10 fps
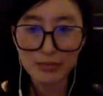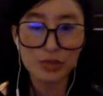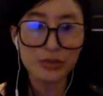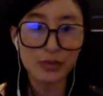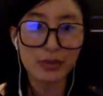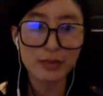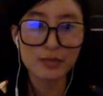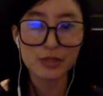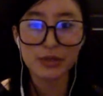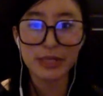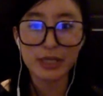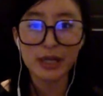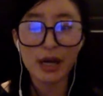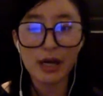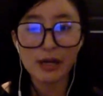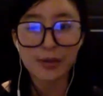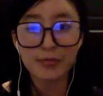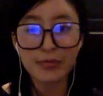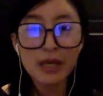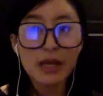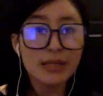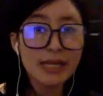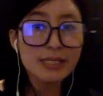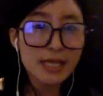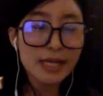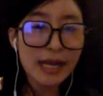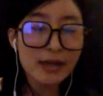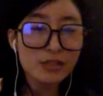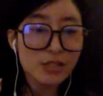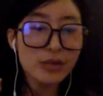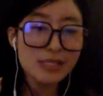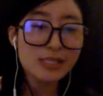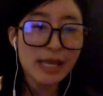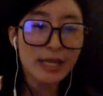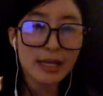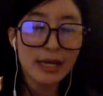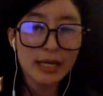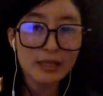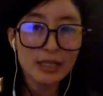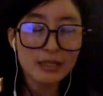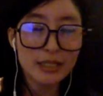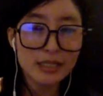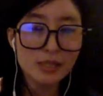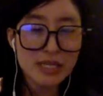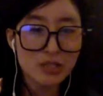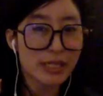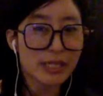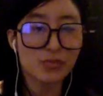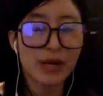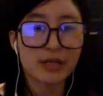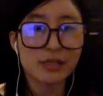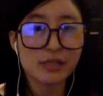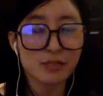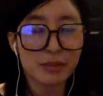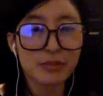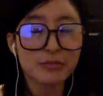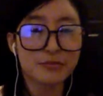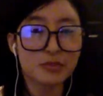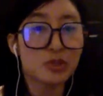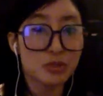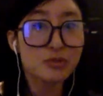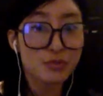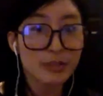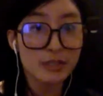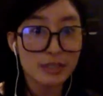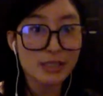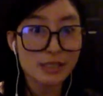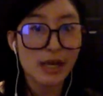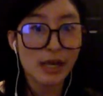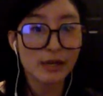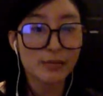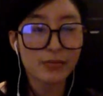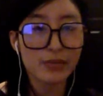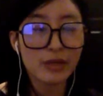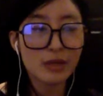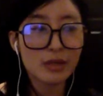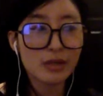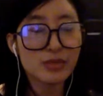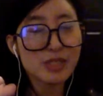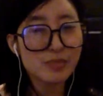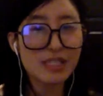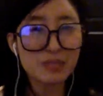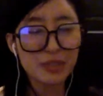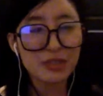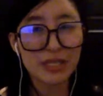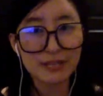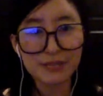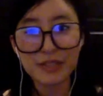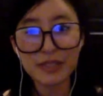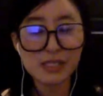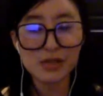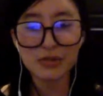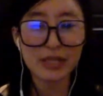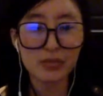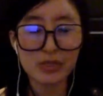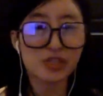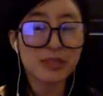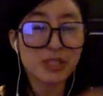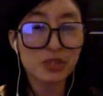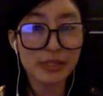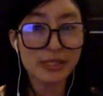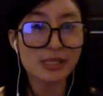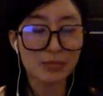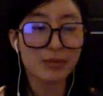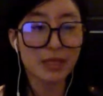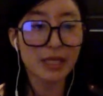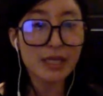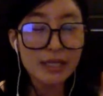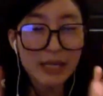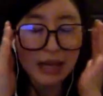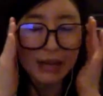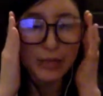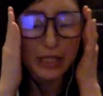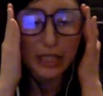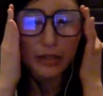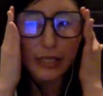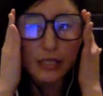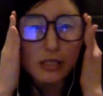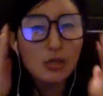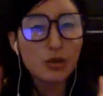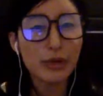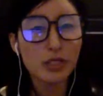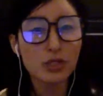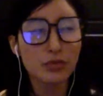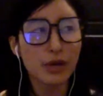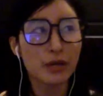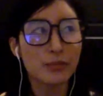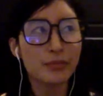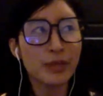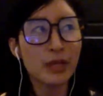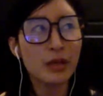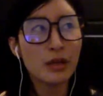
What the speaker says: why I'm doing what I'm doing. That said, I also want to say that I think, like, especially as writers, people do feel this responsibility, feel as though like we should be doing something. And I've been hearing so much from